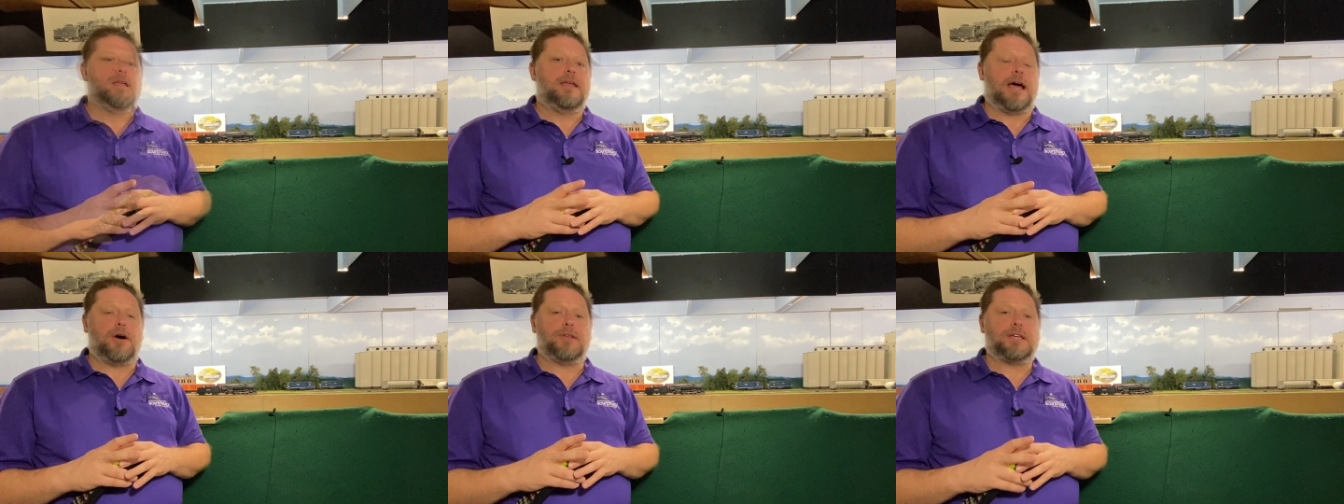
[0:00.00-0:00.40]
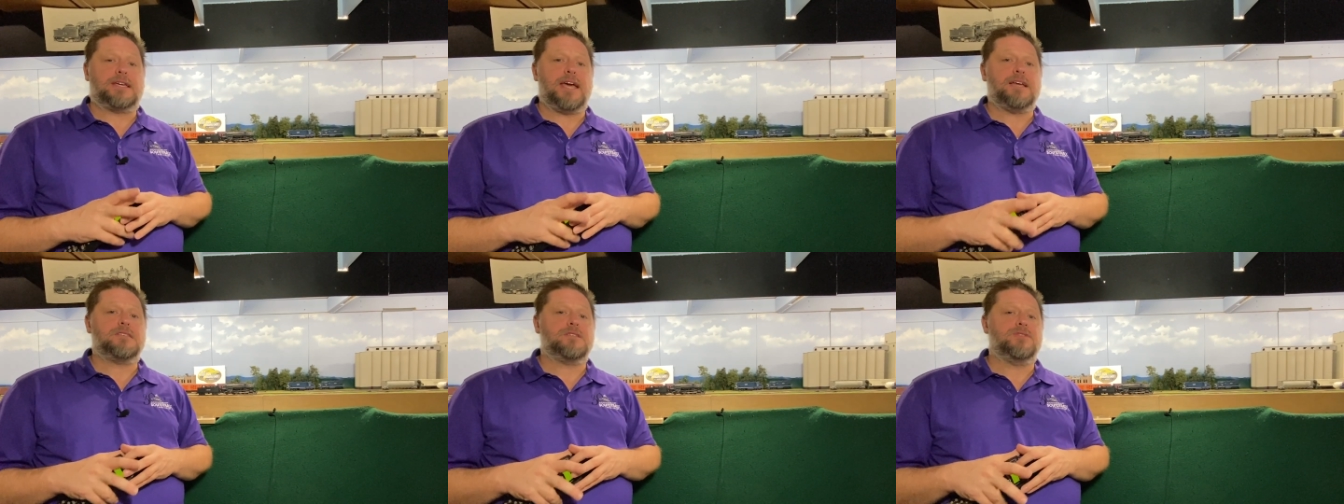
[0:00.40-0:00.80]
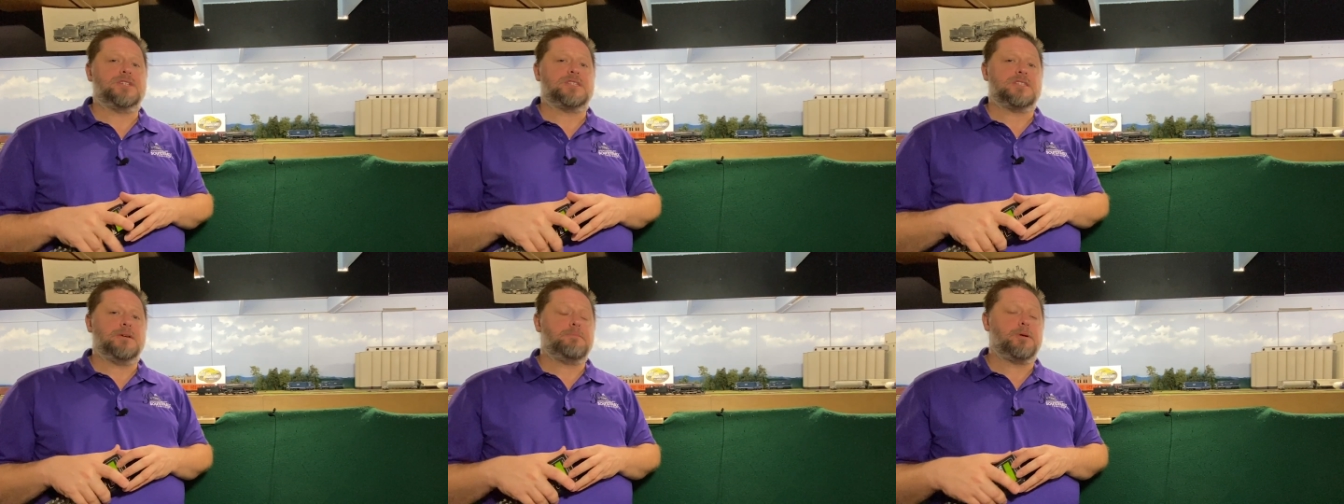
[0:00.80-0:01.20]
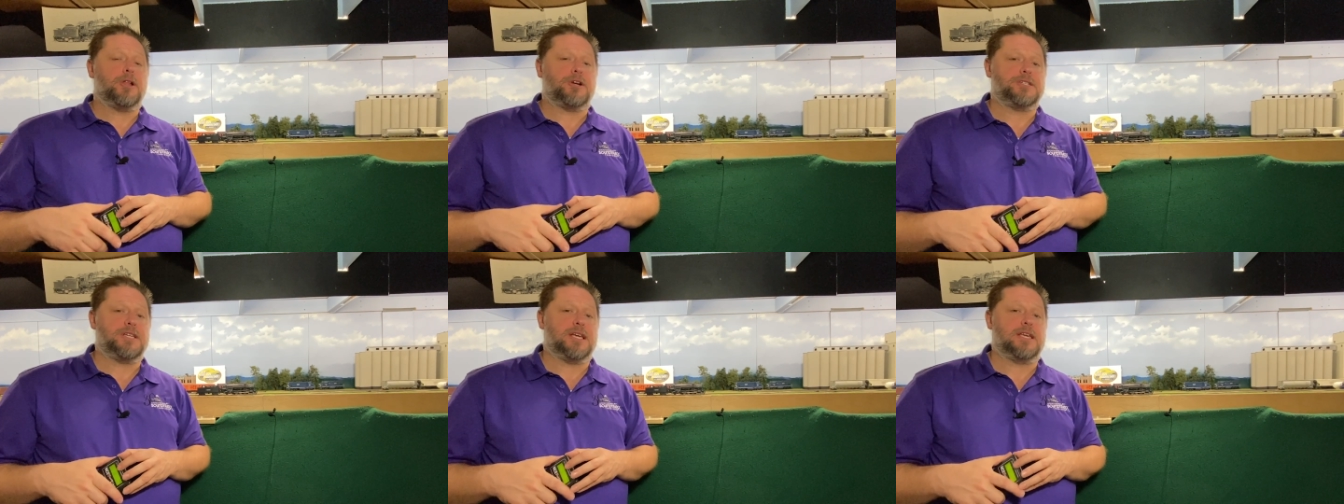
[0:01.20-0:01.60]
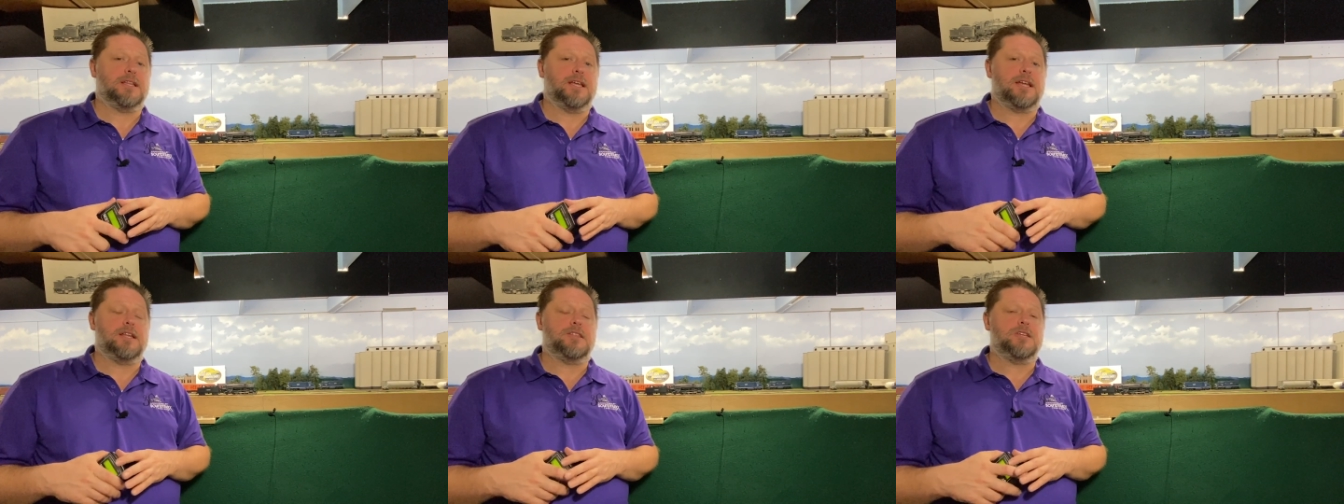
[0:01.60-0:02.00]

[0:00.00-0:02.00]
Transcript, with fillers: Now in the case of a simple articulated,